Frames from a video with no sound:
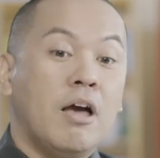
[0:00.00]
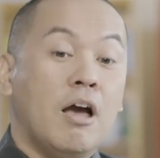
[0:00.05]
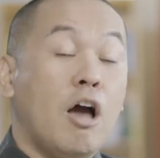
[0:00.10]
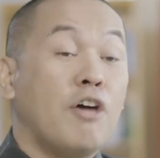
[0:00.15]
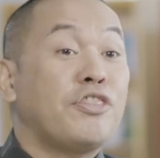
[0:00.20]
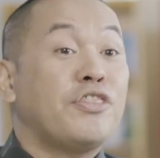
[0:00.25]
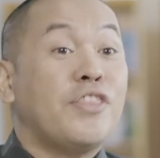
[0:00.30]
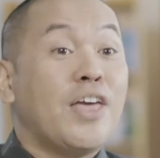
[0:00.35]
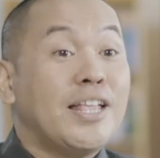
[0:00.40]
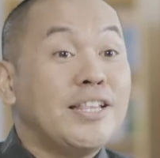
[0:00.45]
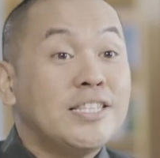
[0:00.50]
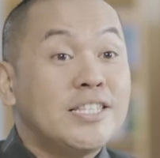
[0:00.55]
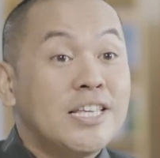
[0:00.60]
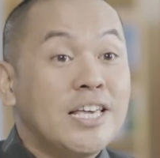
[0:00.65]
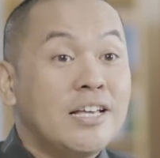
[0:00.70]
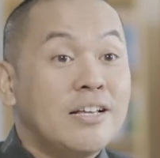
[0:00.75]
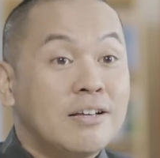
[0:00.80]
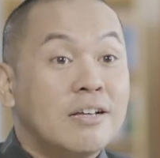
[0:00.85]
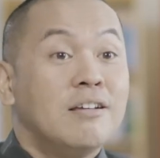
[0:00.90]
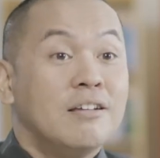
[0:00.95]

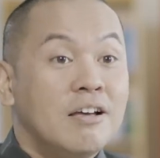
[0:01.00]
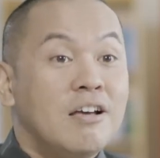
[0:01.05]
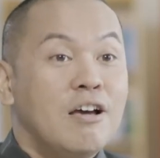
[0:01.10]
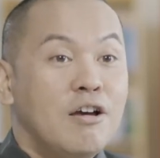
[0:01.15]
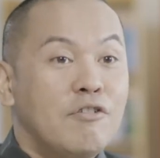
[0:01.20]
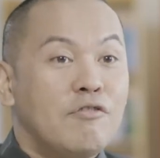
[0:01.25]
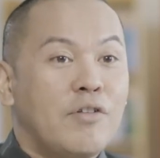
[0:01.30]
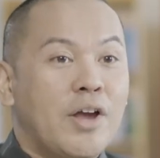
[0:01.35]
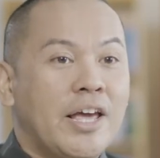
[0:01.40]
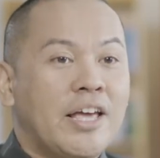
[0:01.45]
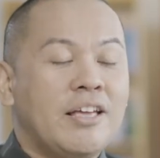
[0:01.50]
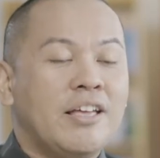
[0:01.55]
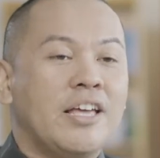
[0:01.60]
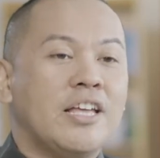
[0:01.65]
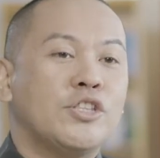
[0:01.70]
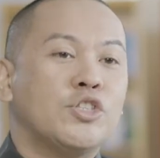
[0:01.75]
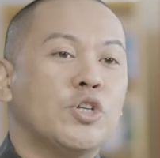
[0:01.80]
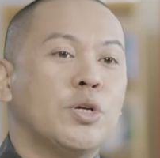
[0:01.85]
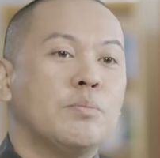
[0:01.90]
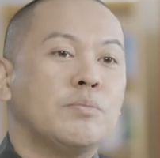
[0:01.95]
authentic, right,
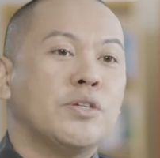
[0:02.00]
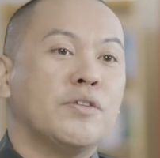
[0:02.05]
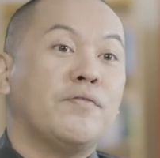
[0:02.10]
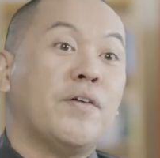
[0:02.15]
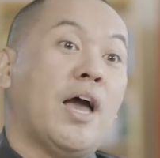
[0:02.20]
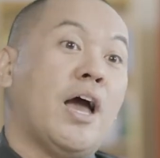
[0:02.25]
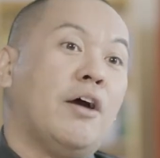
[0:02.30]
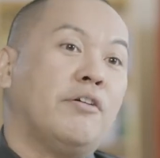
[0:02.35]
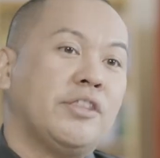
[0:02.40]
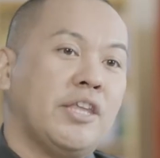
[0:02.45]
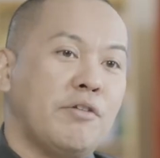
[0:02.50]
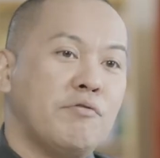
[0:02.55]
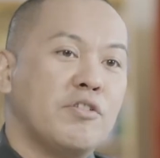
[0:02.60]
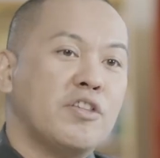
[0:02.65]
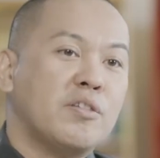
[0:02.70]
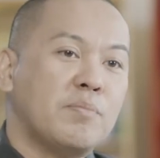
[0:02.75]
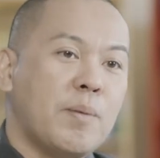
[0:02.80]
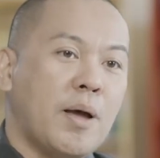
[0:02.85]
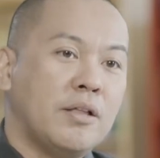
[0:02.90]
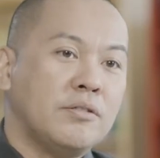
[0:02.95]
in terms of how they
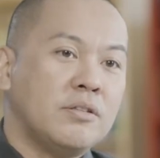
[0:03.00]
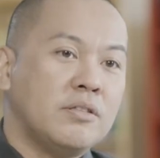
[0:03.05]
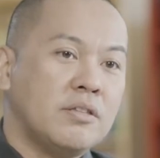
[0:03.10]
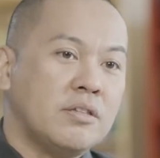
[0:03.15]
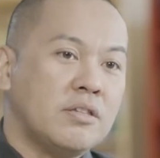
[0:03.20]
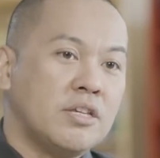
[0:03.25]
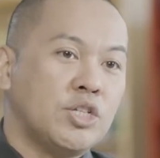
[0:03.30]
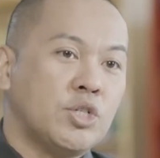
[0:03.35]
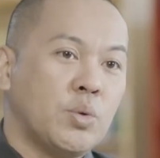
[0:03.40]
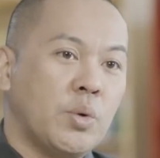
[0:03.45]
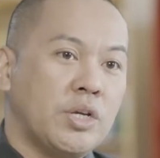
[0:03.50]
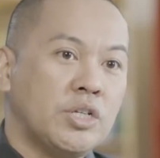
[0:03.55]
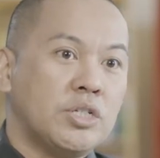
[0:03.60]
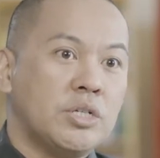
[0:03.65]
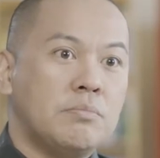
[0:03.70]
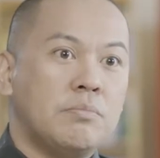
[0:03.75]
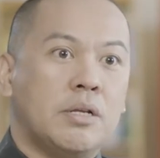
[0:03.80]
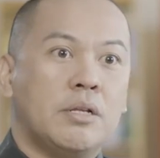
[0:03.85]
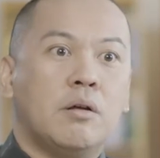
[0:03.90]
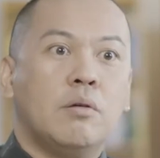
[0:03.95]
respond to the
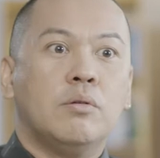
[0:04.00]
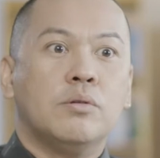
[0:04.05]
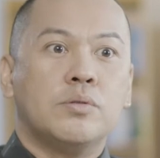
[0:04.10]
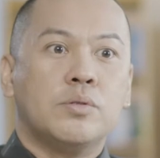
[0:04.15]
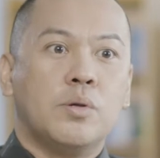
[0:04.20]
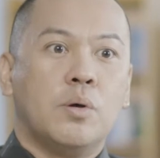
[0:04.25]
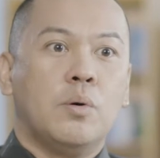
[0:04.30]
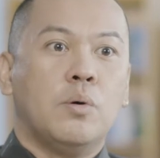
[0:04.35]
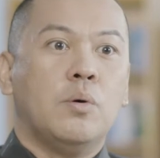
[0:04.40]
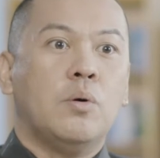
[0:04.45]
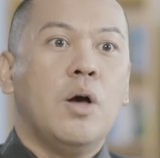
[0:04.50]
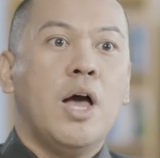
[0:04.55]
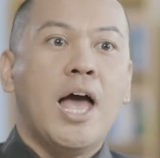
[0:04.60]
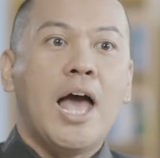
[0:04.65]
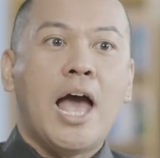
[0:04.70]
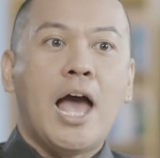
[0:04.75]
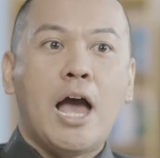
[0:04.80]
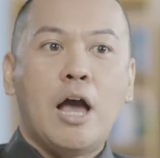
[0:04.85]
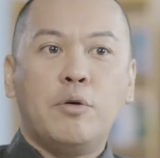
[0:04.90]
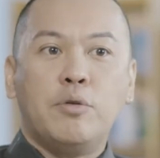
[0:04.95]
situation, but also
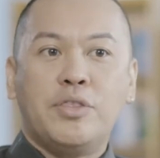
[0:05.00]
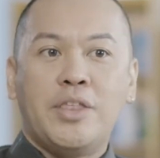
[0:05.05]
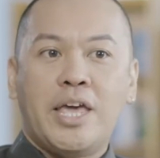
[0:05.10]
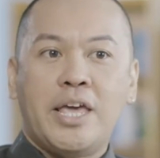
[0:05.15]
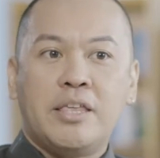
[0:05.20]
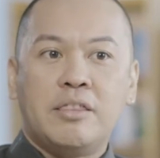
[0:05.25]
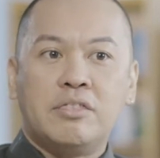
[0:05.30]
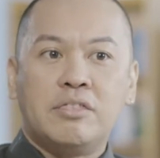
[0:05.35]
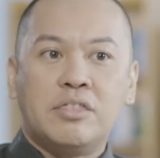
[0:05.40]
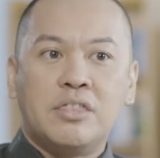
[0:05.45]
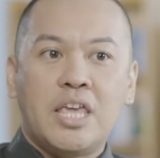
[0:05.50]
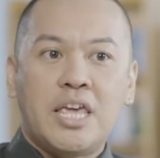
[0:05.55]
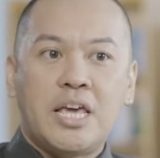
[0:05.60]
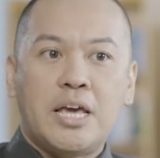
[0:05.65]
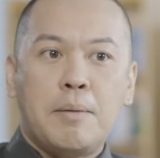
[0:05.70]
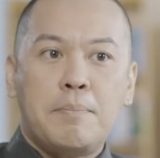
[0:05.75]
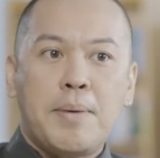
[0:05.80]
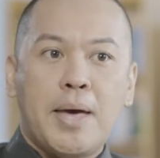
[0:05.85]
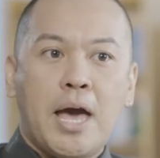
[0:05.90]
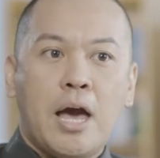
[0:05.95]
how they think
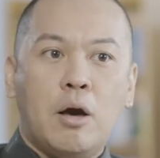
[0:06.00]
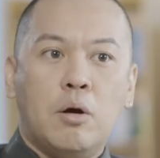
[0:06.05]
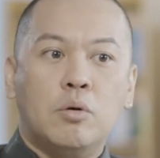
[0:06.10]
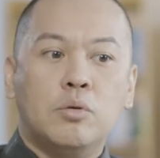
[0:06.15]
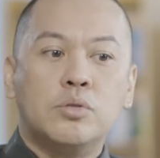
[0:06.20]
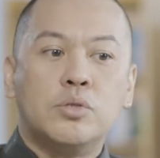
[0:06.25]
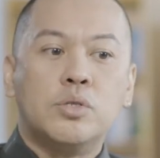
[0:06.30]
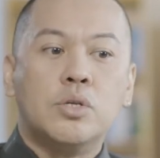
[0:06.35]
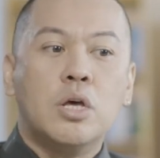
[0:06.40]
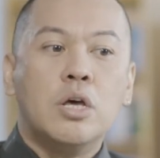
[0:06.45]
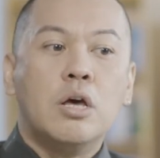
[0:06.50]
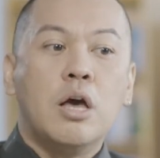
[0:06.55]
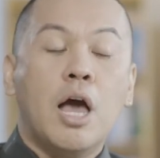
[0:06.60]
about